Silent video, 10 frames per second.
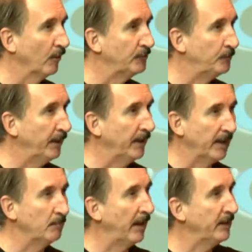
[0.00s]
Spirit.
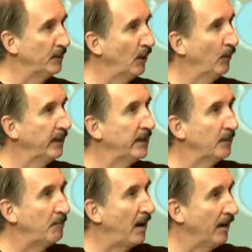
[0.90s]
Anybody know any
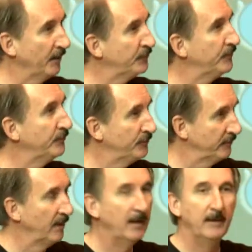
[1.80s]
Apollos?
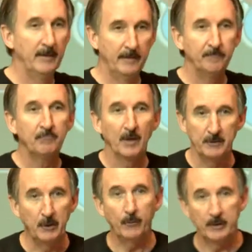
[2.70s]

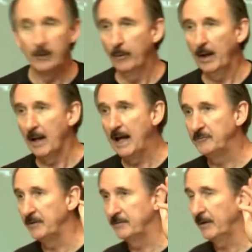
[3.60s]
You, you realize
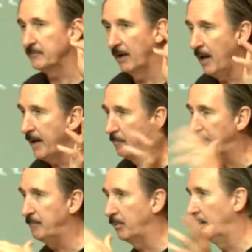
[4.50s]
that there's a lot of
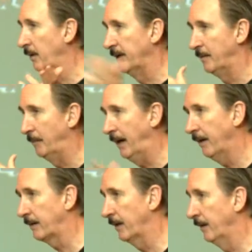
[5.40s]
people in
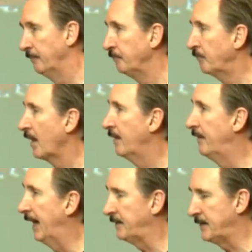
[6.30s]
America
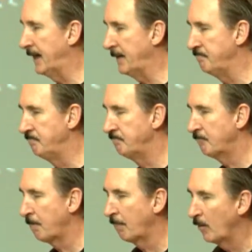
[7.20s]
that uh,
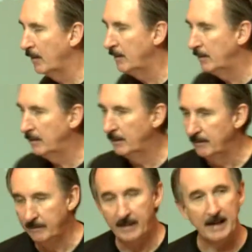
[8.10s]

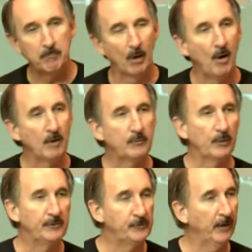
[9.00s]
they belong to
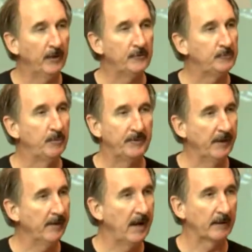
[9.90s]
a church, but
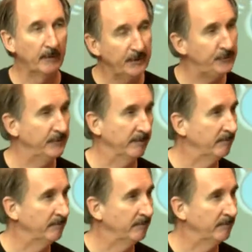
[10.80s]
they're not Christian.